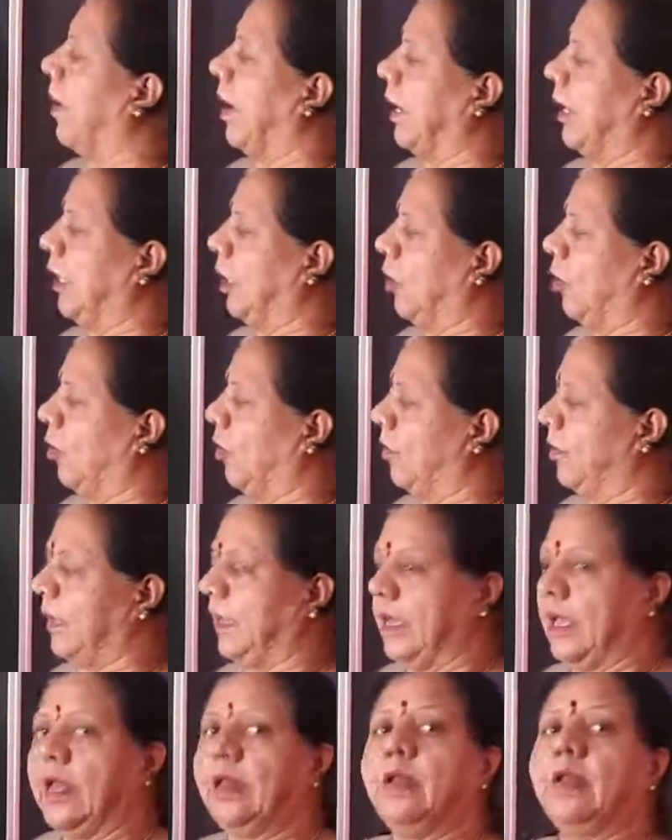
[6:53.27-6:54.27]

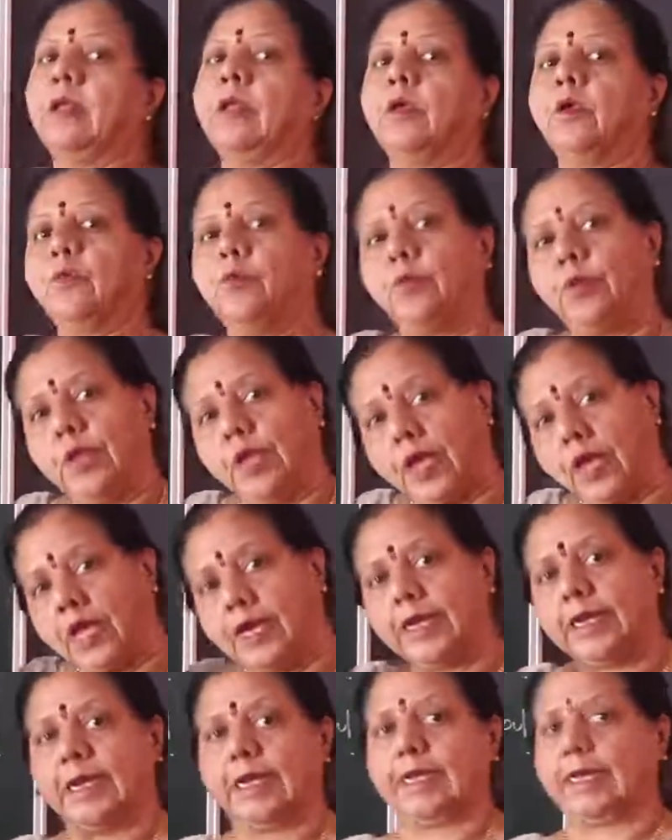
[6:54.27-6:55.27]
polynomial we
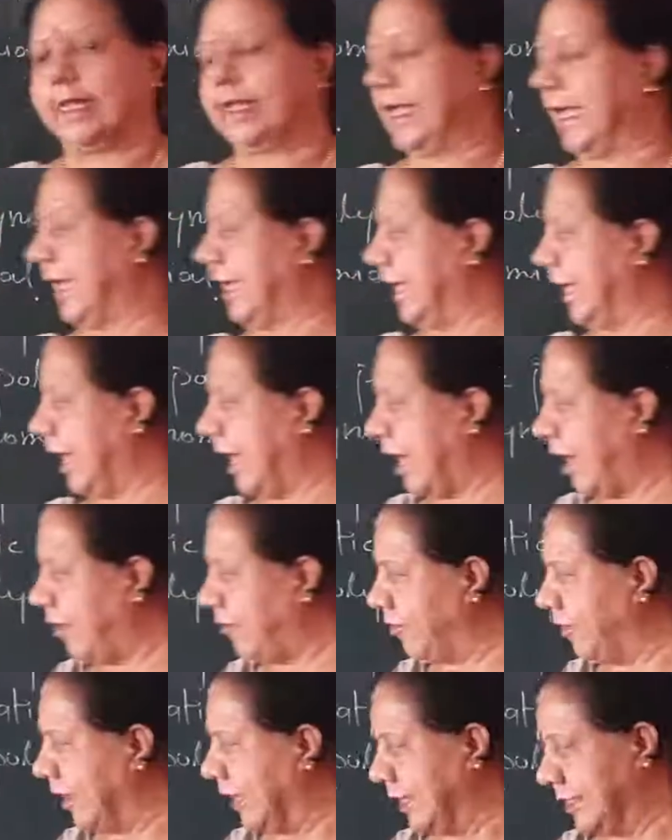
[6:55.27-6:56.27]
are getting a
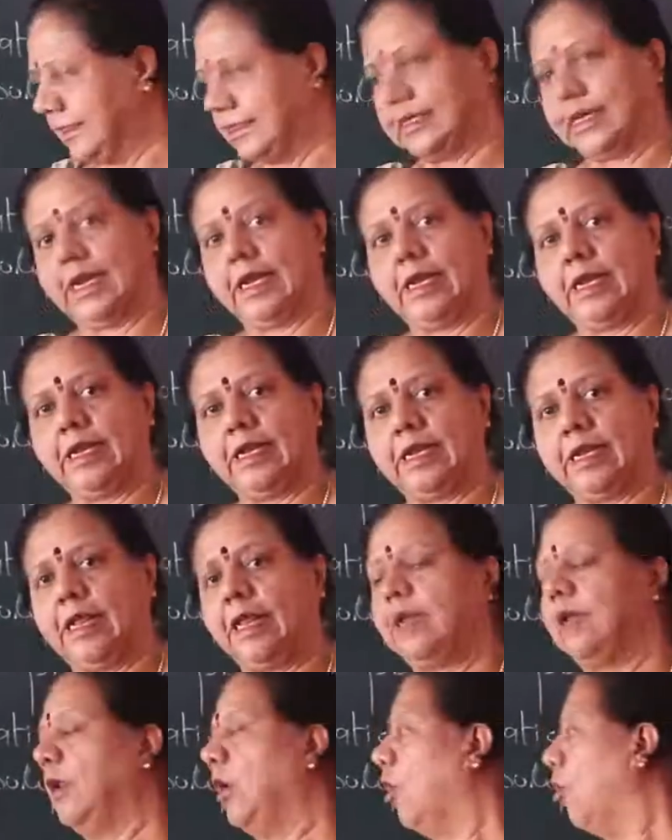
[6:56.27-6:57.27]
graph straight
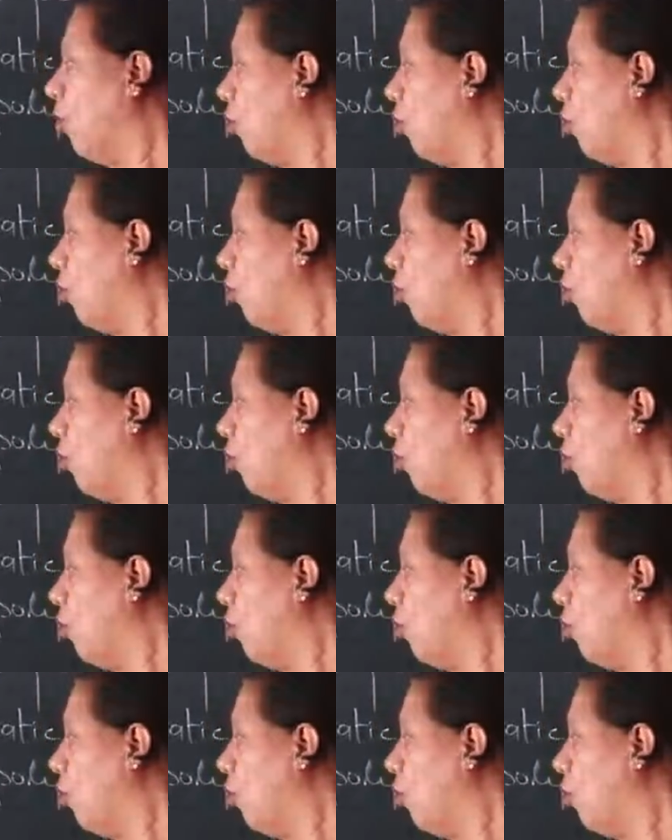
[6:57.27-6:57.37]
line.